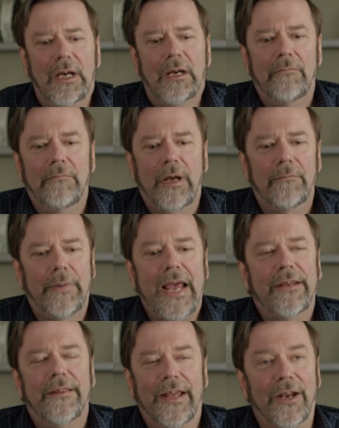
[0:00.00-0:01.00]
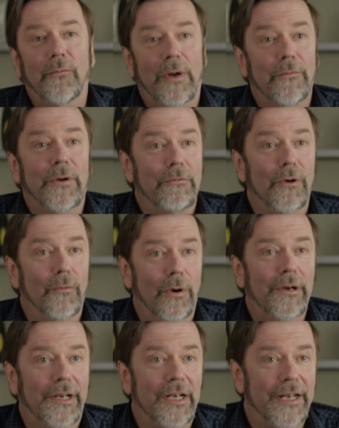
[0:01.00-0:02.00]
Back then, when we were
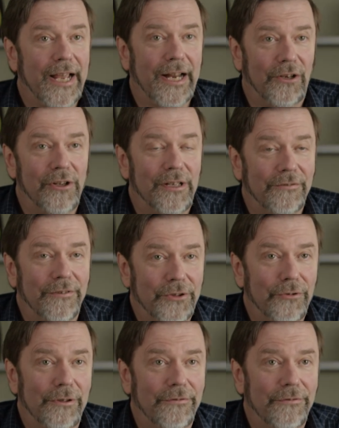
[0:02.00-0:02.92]
working on analog visual